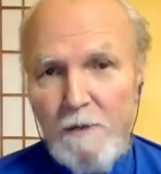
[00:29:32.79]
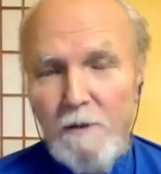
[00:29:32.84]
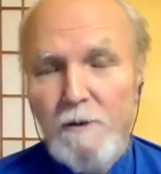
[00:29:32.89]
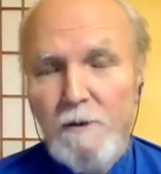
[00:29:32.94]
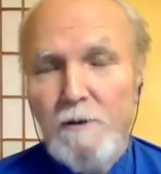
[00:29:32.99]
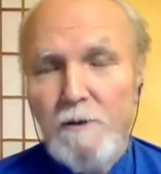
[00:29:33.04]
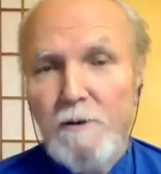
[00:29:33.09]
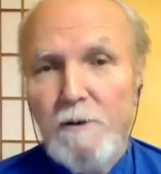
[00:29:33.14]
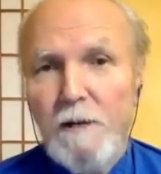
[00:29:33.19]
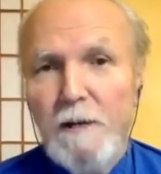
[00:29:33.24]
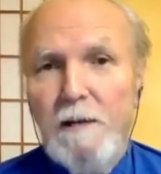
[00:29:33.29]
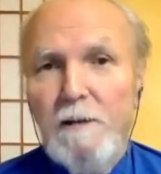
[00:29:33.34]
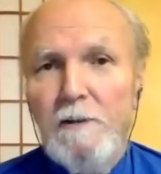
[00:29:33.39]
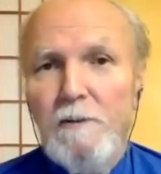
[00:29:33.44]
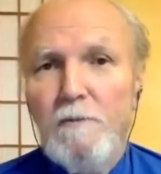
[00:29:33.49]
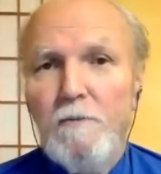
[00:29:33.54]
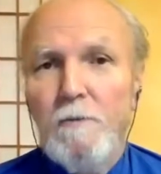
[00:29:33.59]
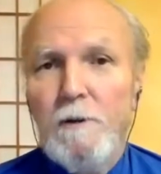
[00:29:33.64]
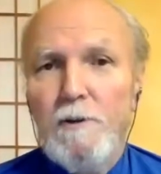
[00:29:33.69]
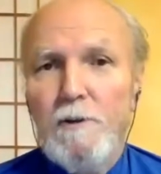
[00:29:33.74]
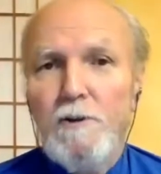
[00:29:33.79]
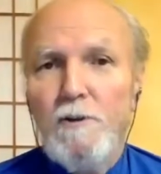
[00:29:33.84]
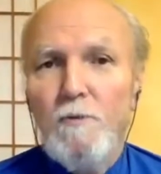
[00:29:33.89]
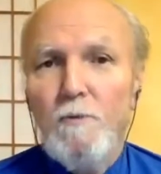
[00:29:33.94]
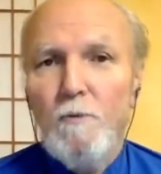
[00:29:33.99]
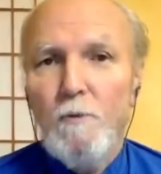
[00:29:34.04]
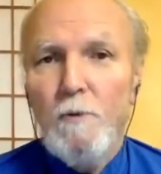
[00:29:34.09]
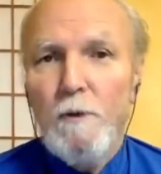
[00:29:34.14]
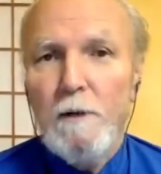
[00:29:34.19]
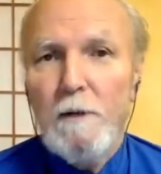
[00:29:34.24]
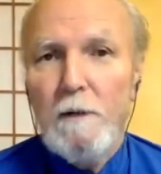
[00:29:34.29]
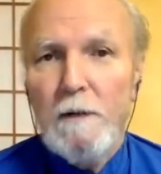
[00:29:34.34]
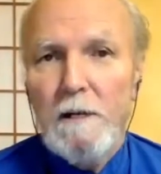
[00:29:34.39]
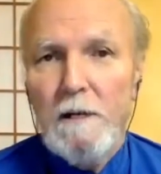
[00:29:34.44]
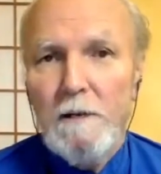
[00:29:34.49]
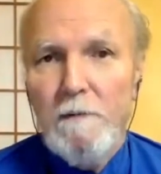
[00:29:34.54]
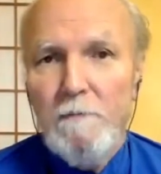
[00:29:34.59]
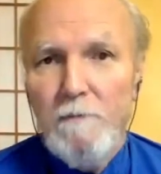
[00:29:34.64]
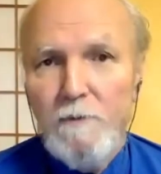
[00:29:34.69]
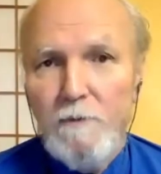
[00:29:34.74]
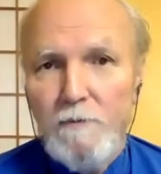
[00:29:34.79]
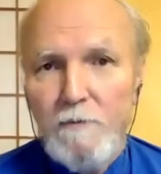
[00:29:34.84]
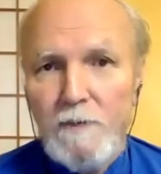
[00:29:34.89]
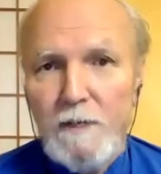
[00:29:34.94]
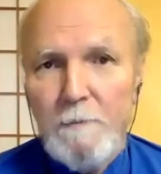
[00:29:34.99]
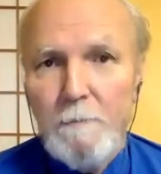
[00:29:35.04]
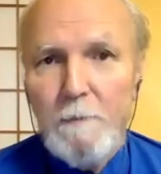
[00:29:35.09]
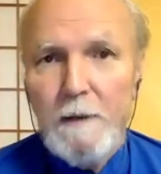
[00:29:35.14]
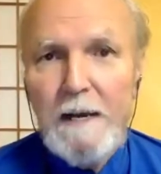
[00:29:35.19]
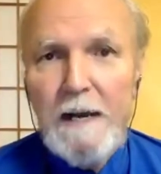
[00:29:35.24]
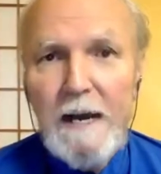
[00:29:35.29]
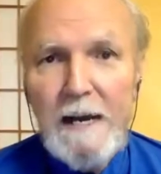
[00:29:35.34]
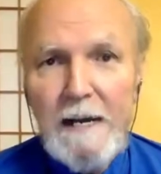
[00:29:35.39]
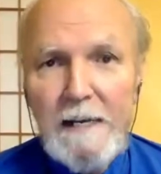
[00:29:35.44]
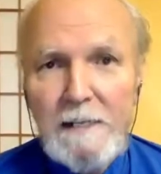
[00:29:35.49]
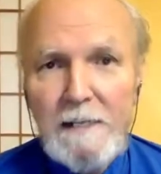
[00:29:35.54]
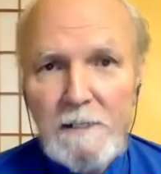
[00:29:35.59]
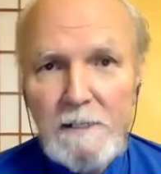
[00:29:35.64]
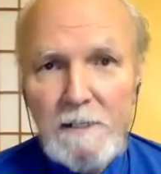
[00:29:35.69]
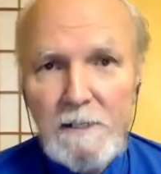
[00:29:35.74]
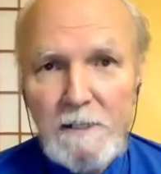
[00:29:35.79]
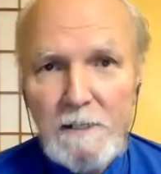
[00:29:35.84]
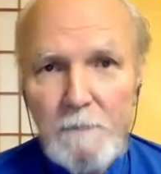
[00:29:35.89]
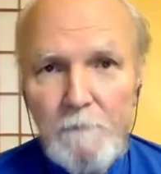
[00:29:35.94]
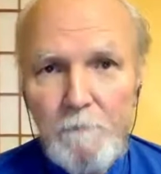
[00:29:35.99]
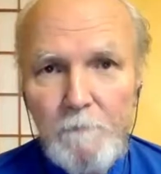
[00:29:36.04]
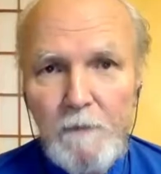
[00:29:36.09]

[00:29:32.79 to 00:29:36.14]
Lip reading: And your intuition will give you some guidance